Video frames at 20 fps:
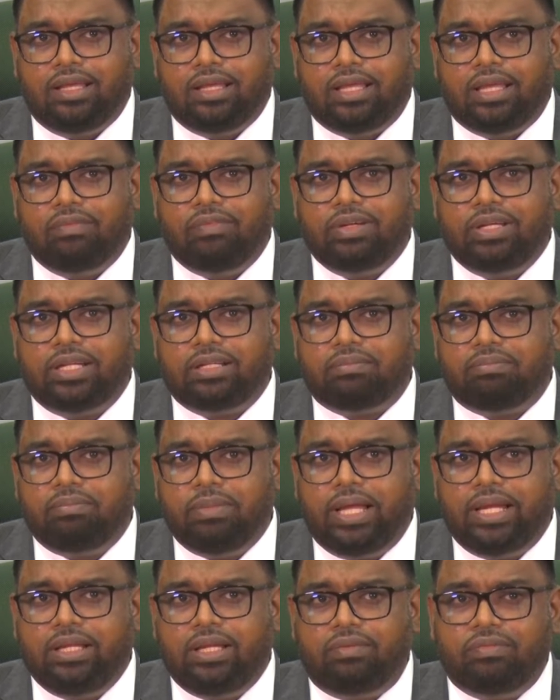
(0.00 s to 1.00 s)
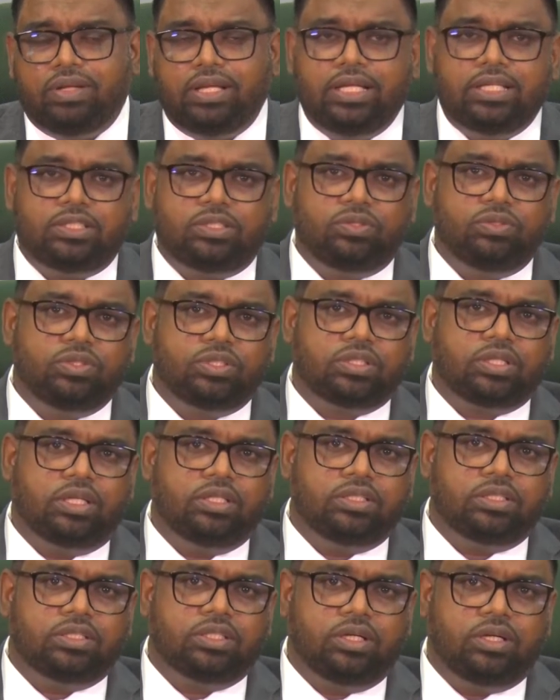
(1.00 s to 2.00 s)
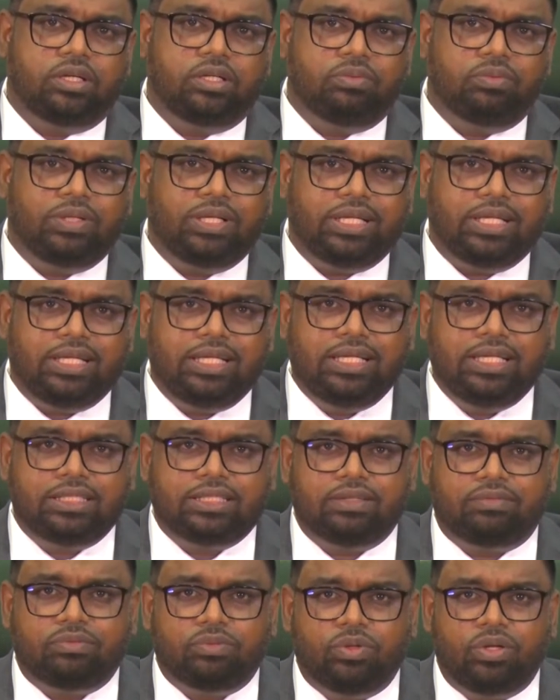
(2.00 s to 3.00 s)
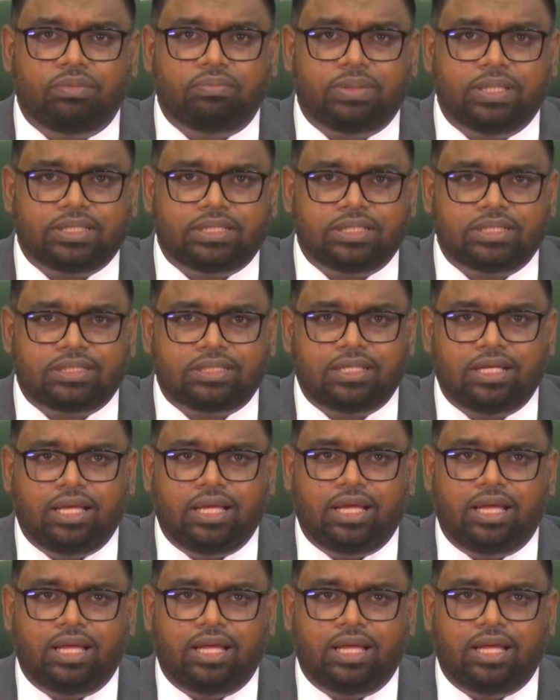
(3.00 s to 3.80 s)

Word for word: Given that many of the issues concerned with the ease of doing business